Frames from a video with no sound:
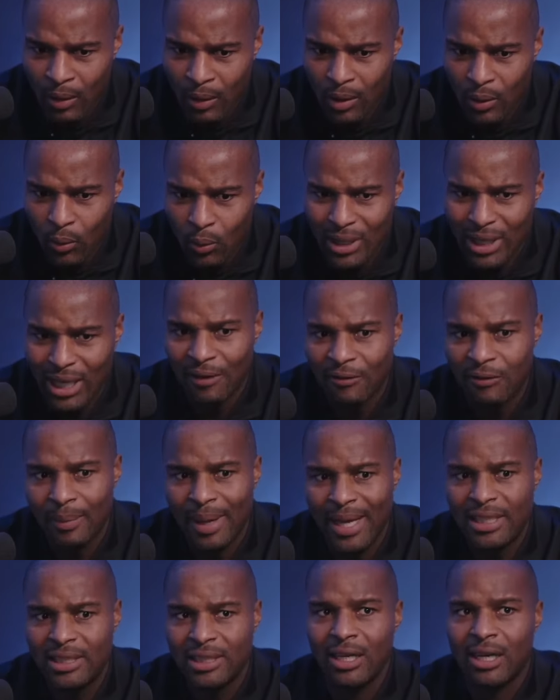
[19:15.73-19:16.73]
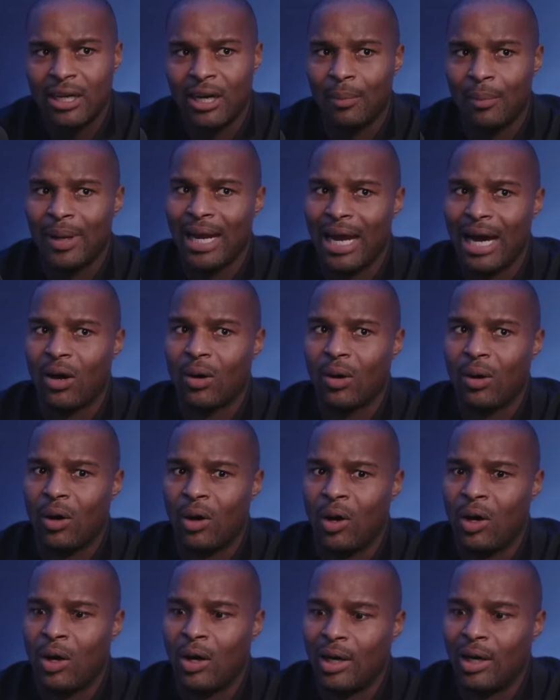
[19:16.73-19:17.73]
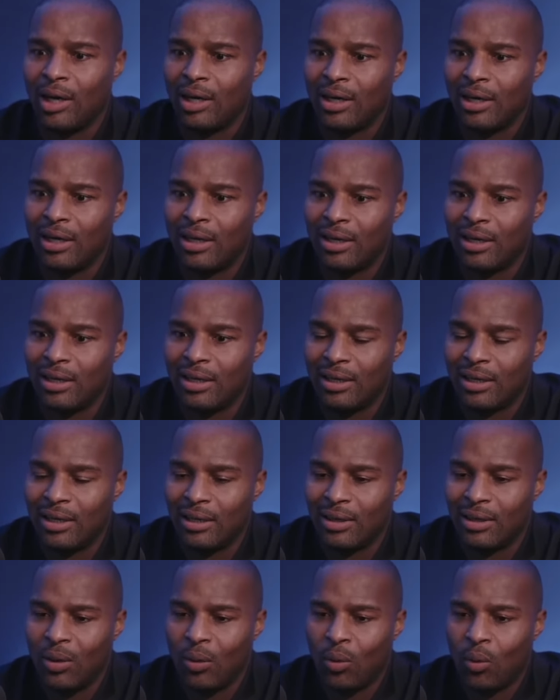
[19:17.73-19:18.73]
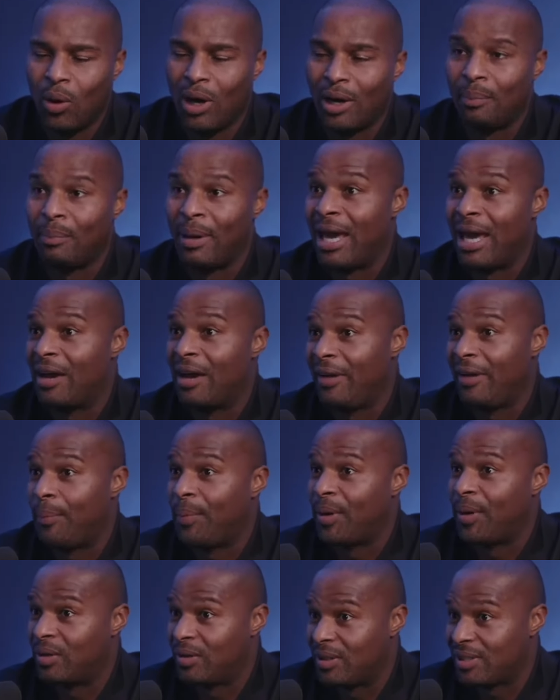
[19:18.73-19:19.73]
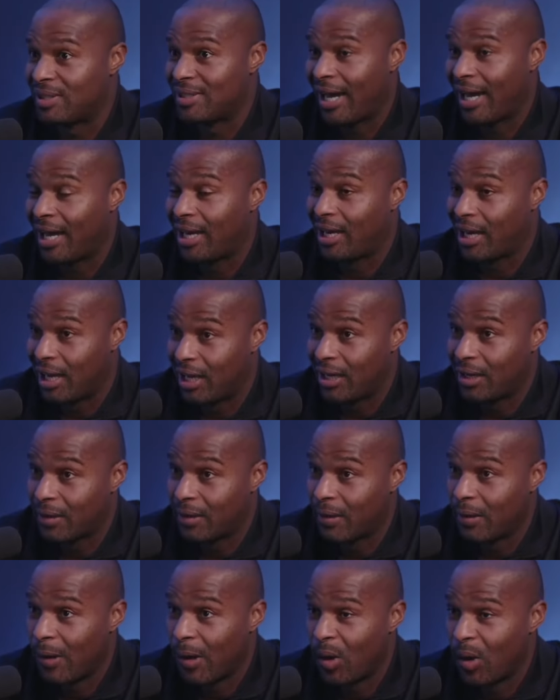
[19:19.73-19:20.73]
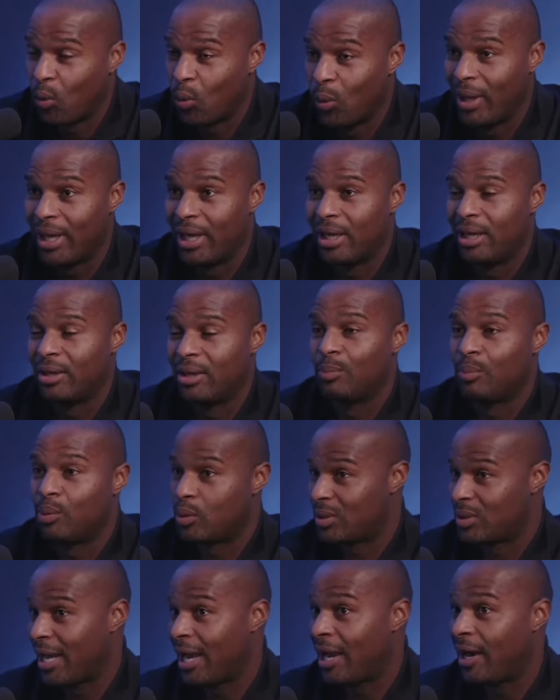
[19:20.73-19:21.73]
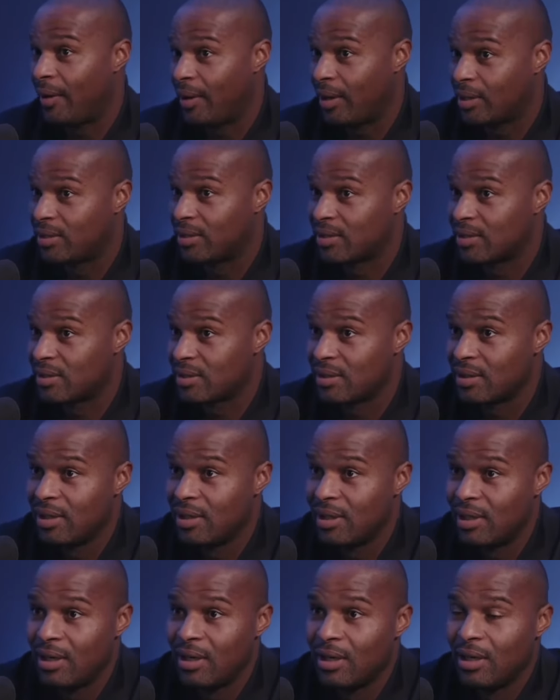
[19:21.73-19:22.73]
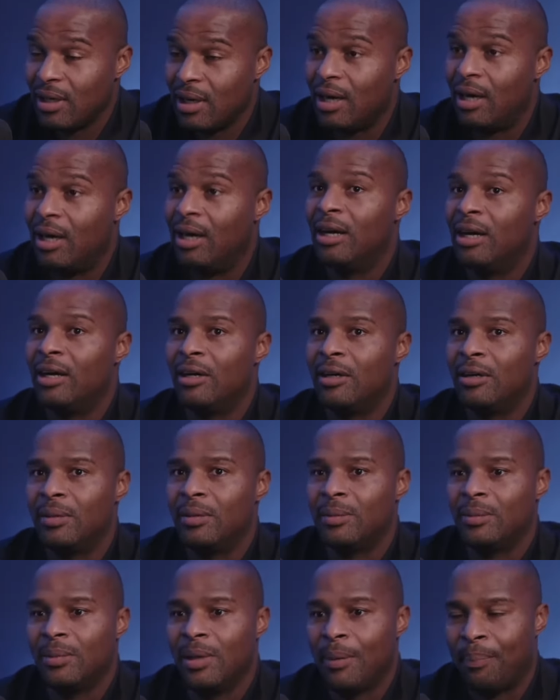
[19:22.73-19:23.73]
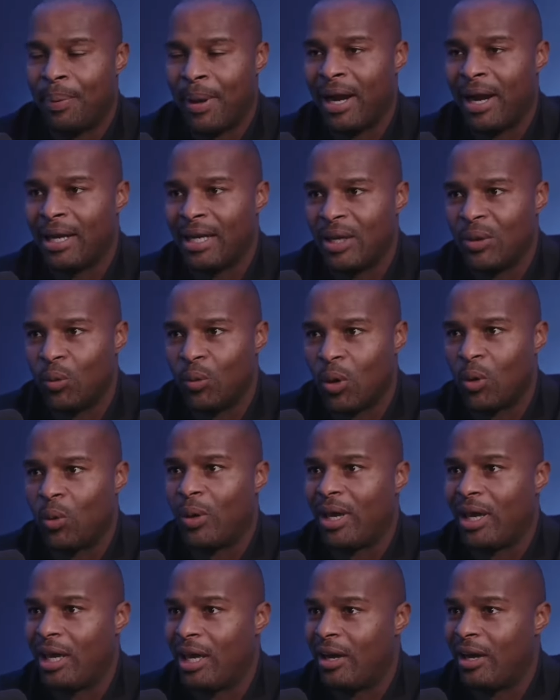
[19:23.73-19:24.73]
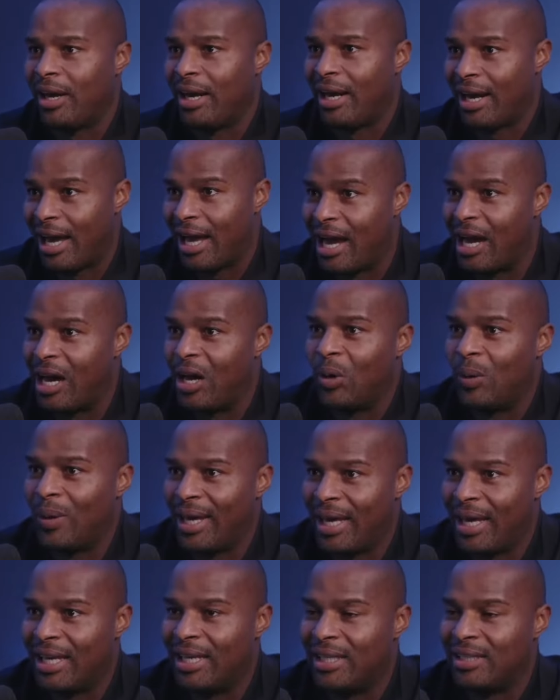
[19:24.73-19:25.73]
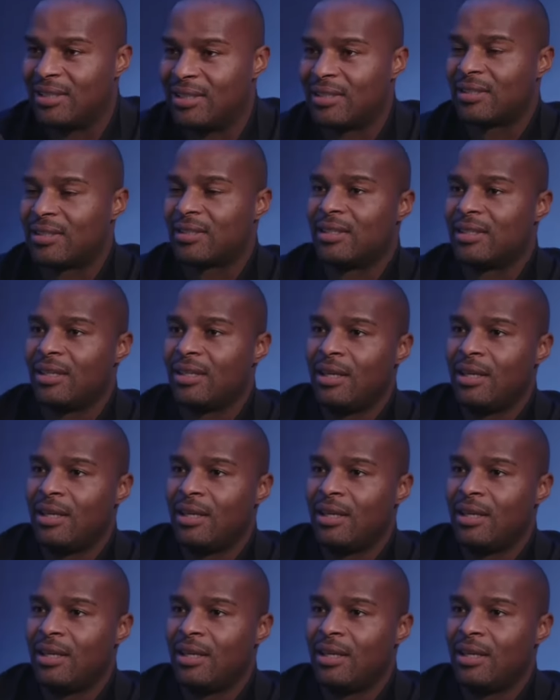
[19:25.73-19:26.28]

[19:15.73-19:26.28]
With the information coming out on what may have happened on the sideline with Bruce Arians, apparently what we're hearing now is